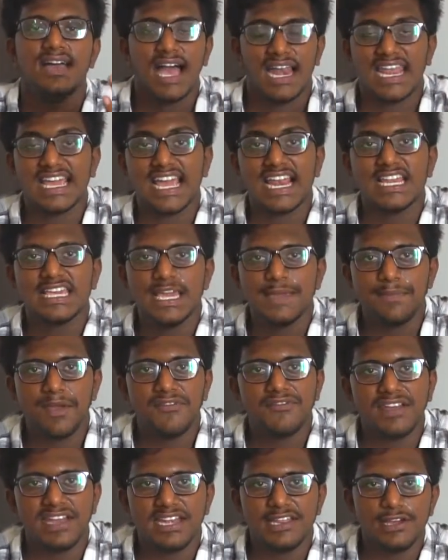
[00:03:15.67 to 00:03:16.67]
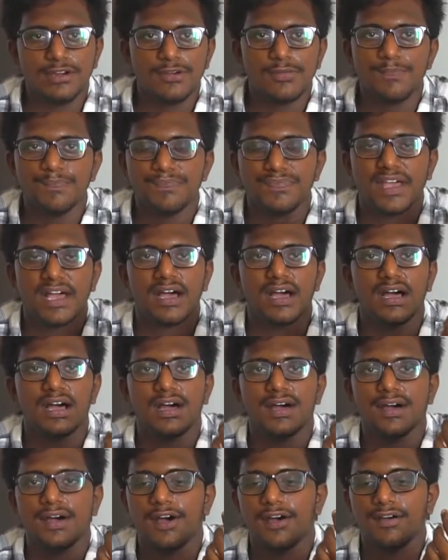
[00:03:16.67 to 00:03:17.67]
keep a video
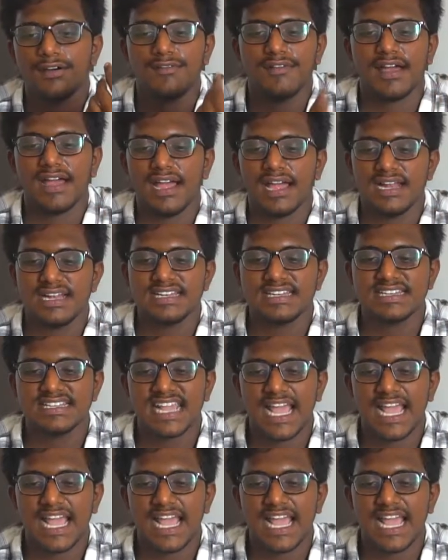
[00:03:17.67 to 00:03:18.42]
I'll